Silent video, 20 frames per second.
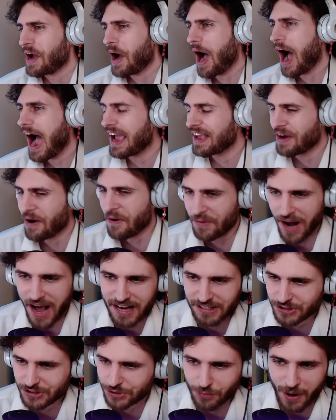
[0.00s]

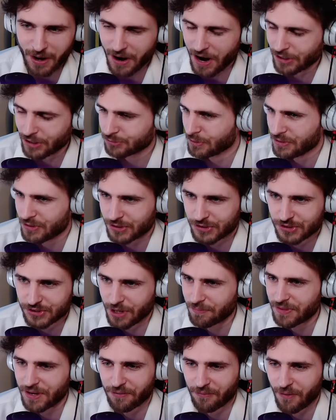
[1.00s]
I swear, there's
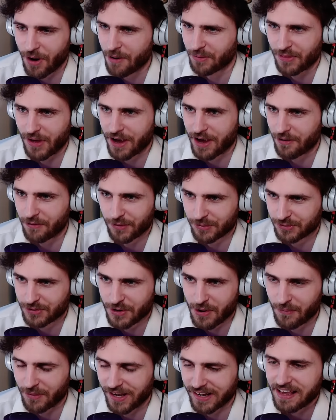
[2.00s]
something wrong with Iono's
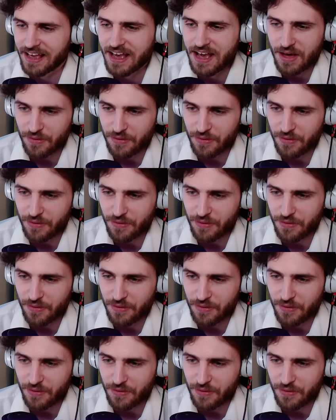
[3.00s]
coding.